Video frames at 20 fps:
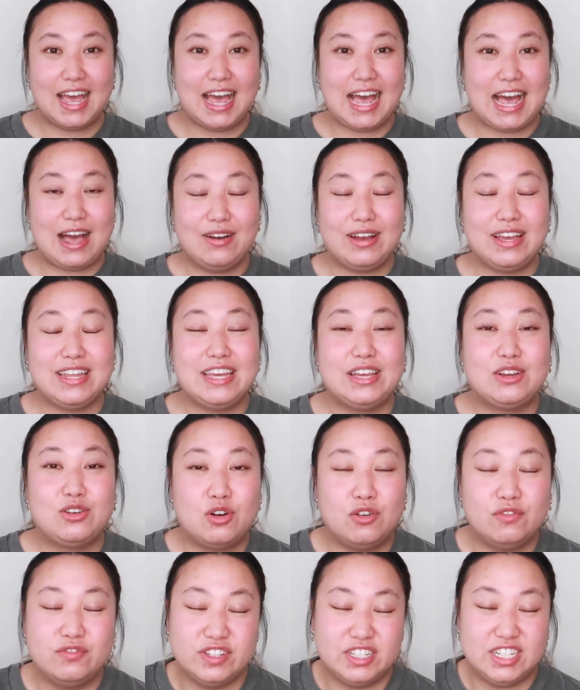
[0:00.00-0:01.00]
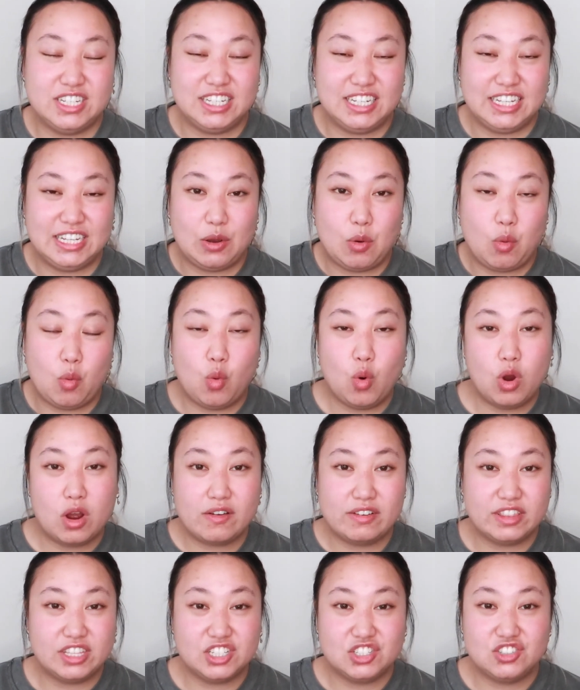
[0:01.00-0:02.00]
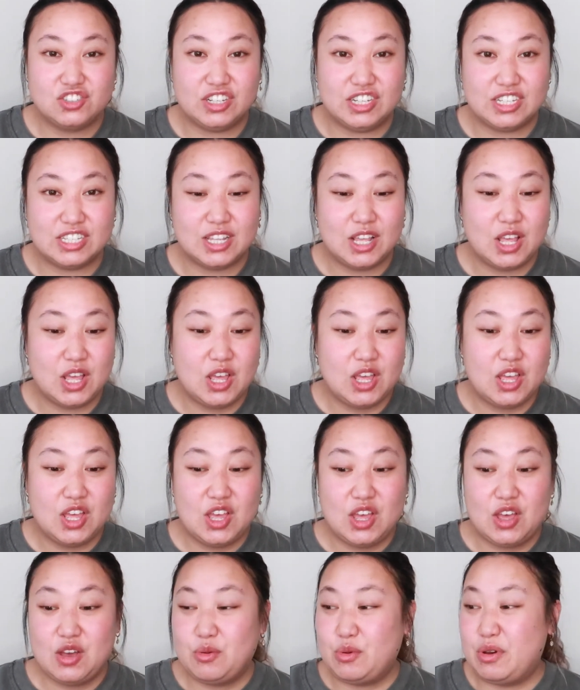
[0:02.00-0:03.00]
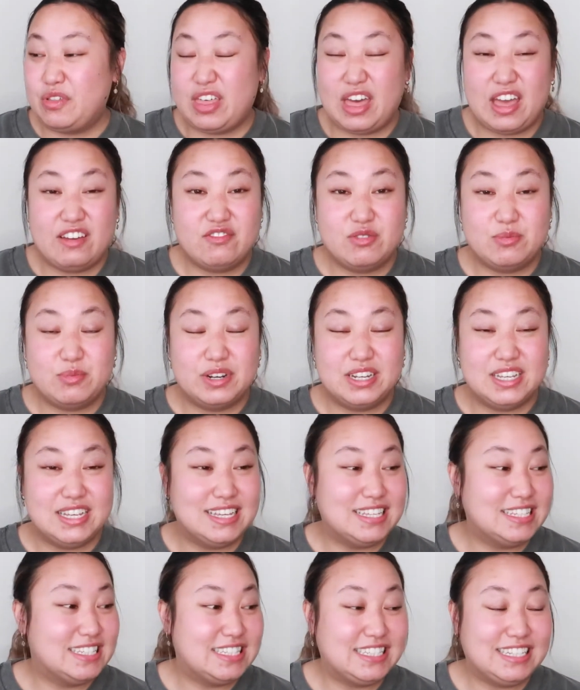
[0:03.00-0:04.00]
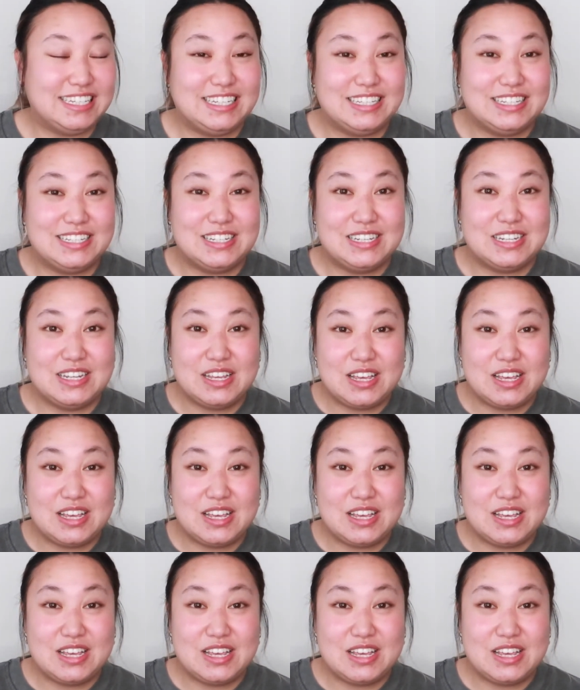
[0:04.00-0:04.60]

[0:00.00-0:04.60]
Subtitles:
How can I confidently walk on the streets with everybody seeing